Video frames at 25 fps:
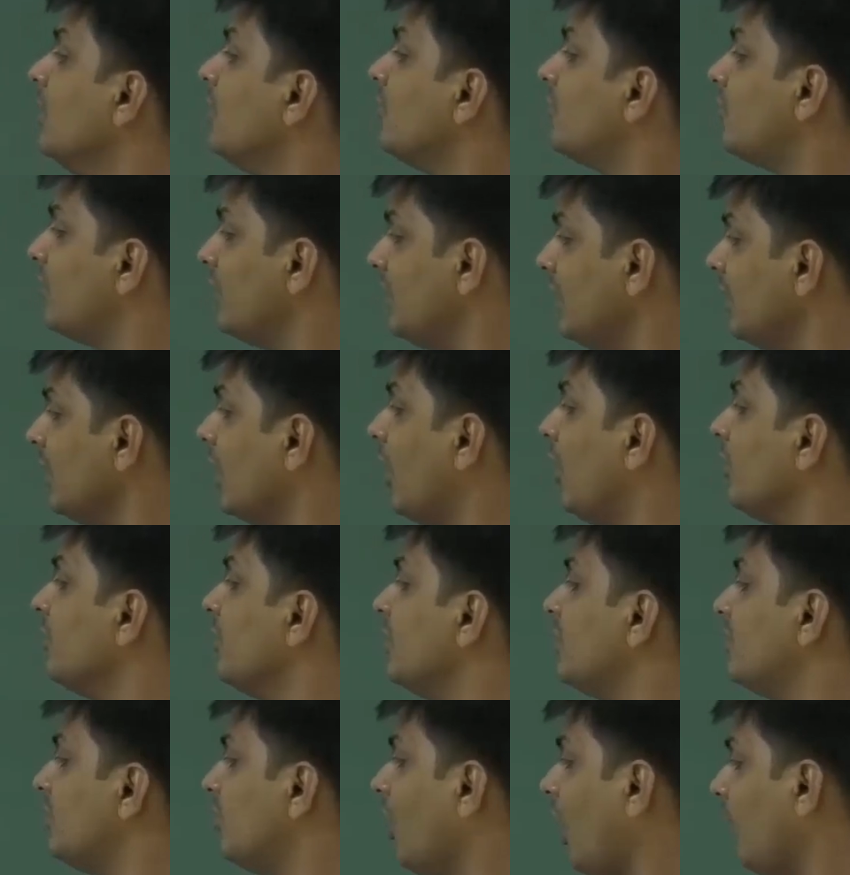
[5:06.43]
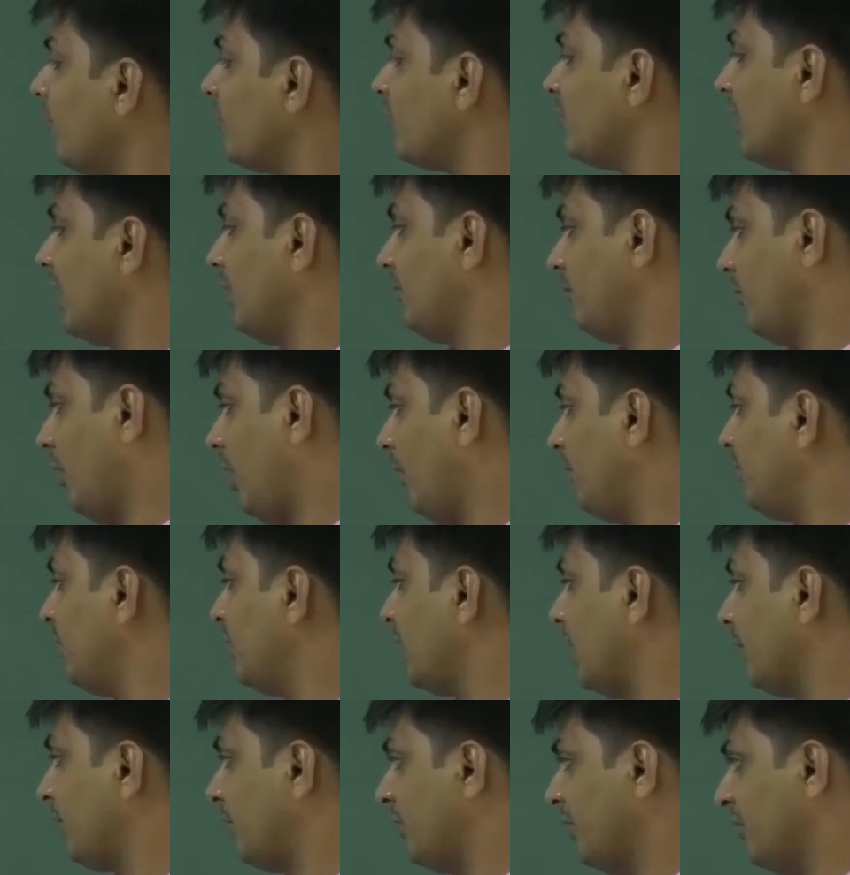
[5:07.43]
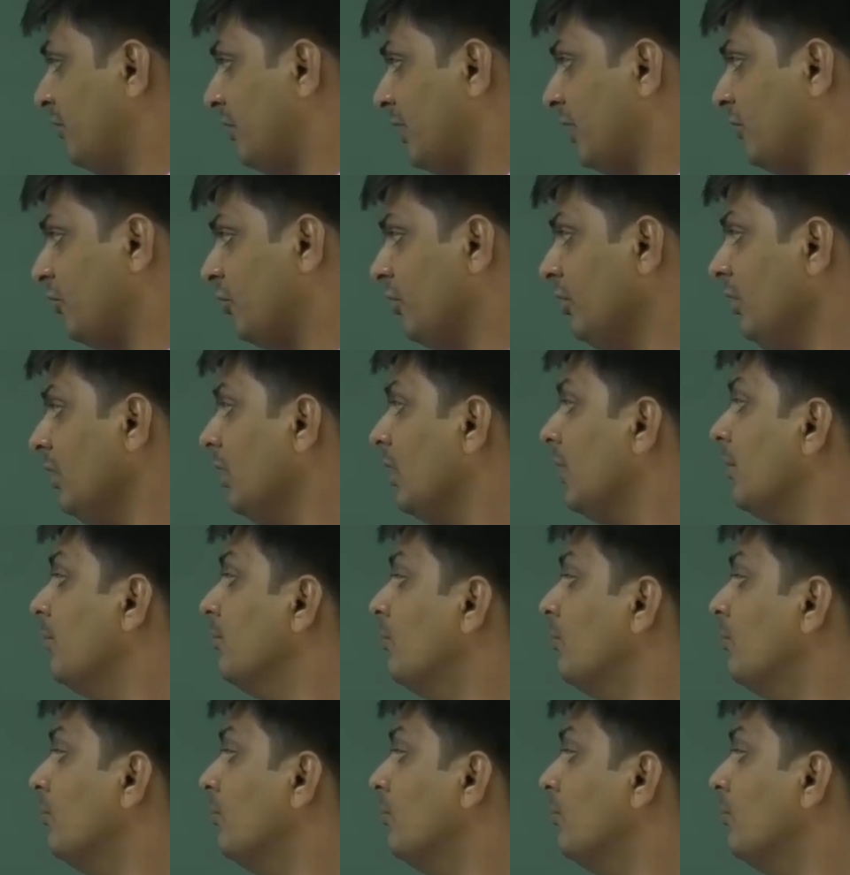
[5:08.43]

Sitting on the top shelf of the refrigerator,